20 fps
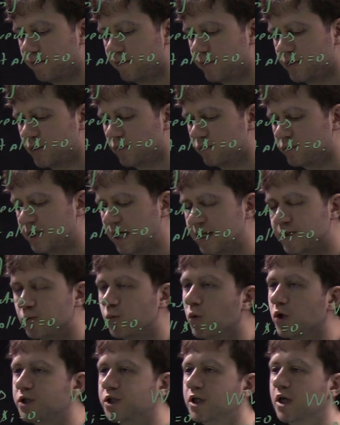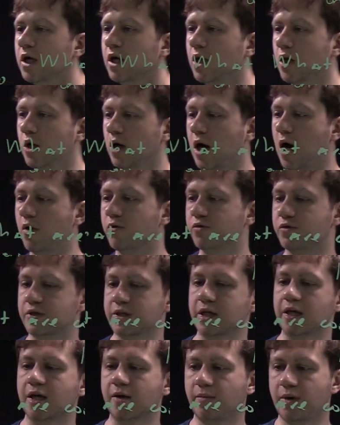So that's how you
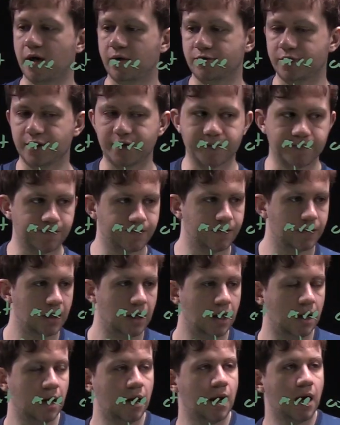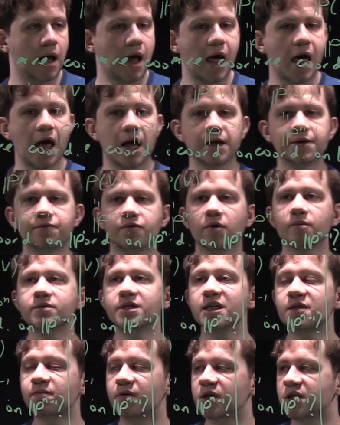think about it. And from
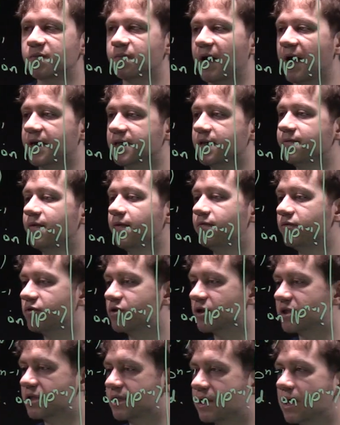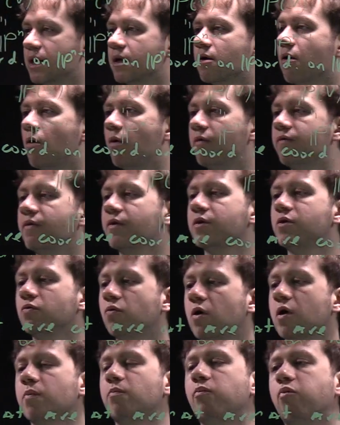this perspective, if you just think of
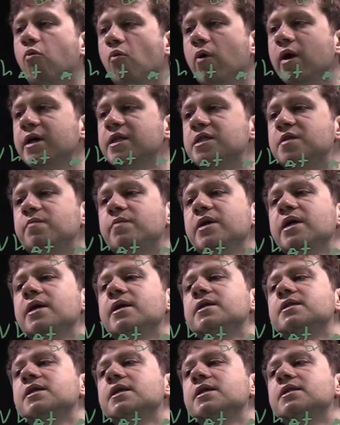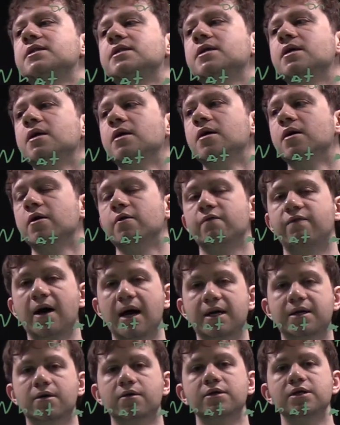your points being these
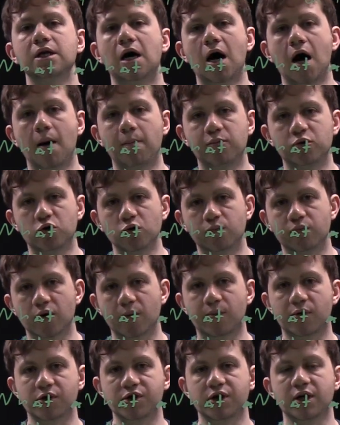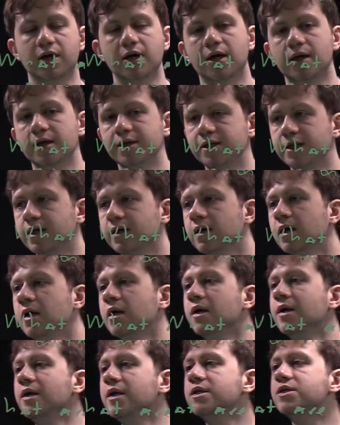vectors up to proportionality,
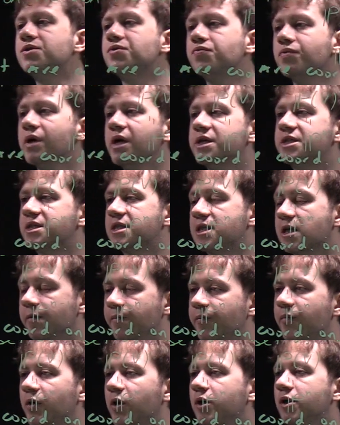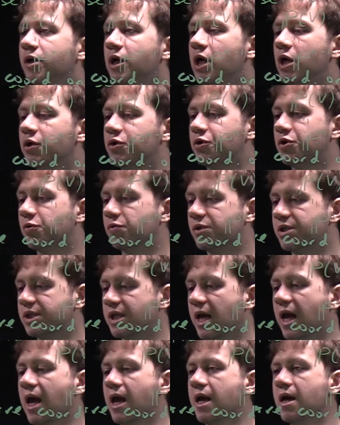it's really simple to
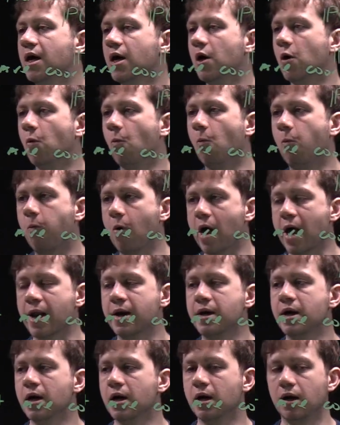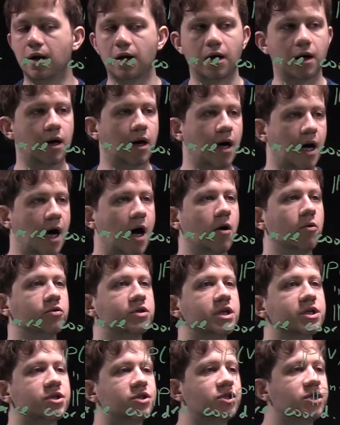say when how
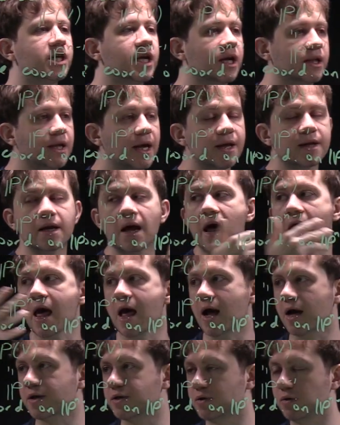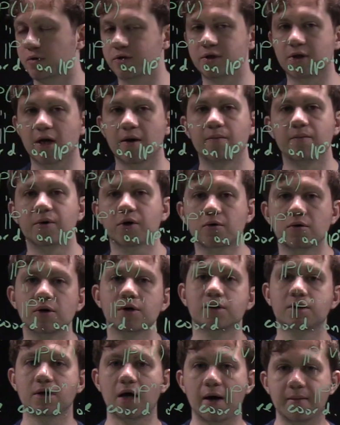this GLN acts on them,
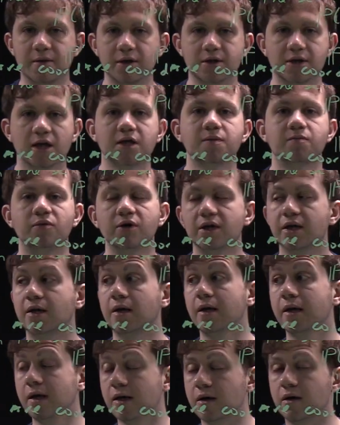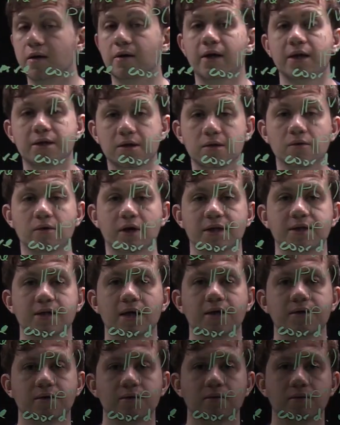because I mean that's pretty clear. Let's look at
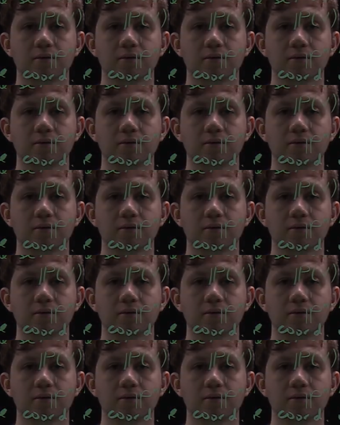that.